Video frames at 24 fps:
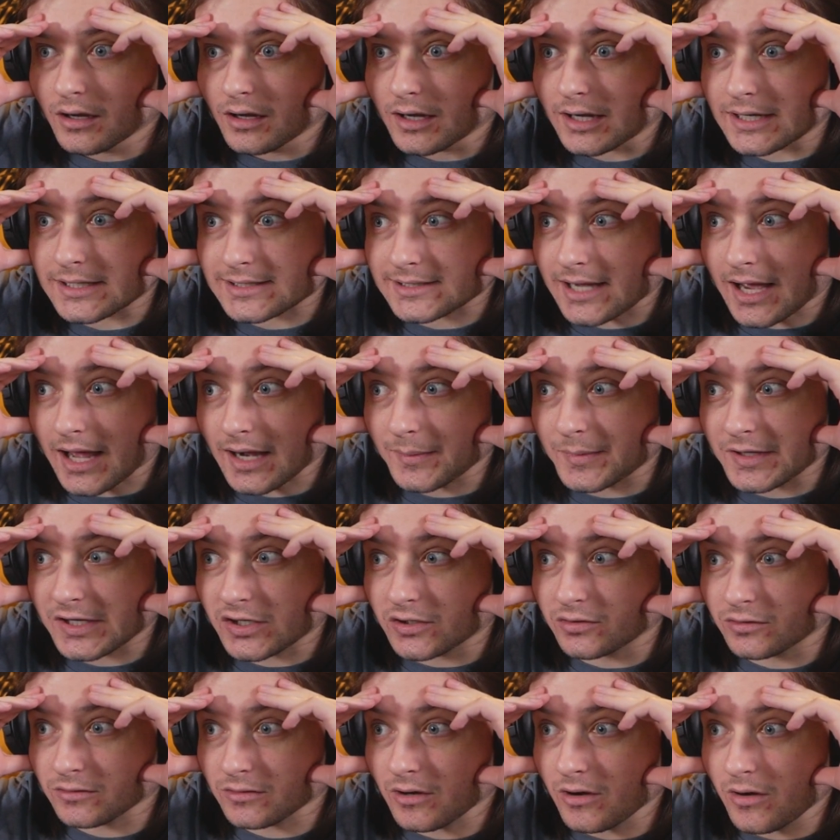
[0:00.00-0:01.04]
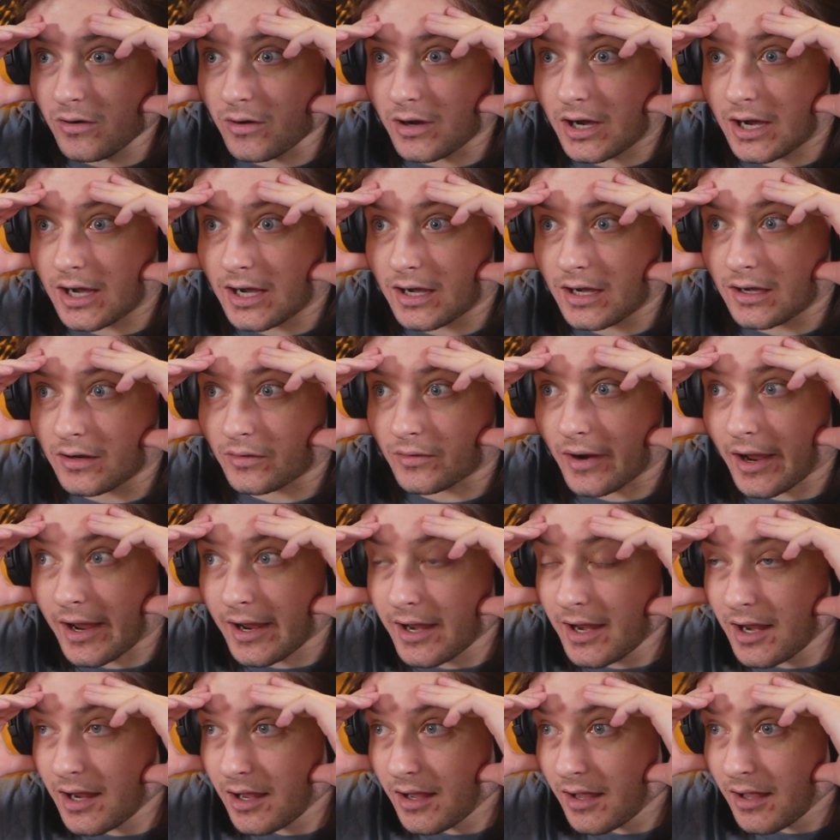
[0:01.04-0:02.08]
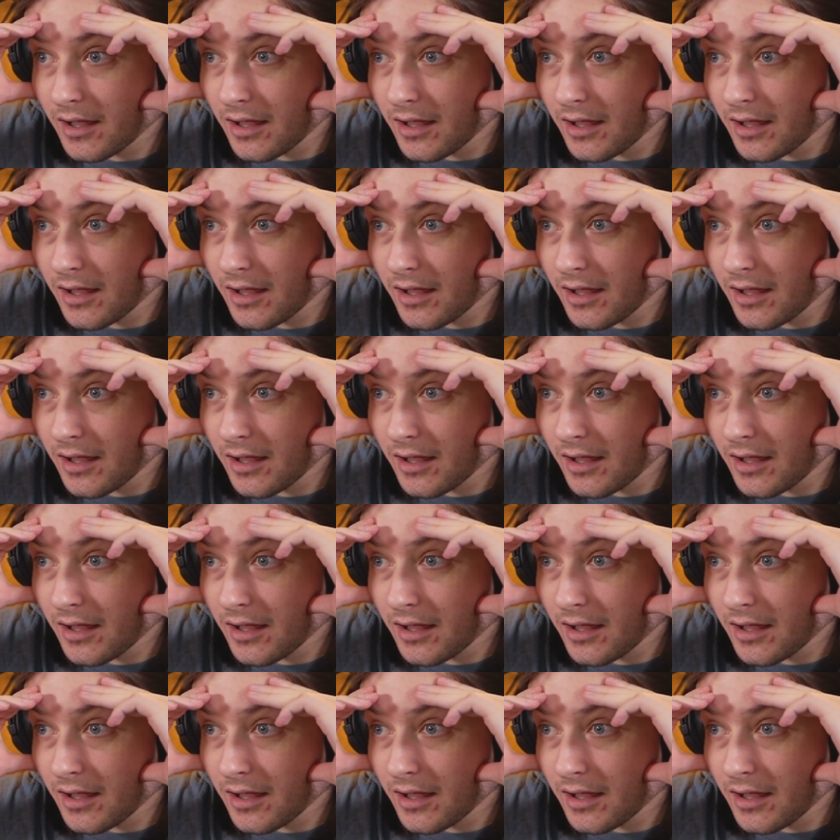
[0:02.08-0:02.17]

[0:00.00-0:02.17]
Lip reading: It's gotta be Kuroa, right?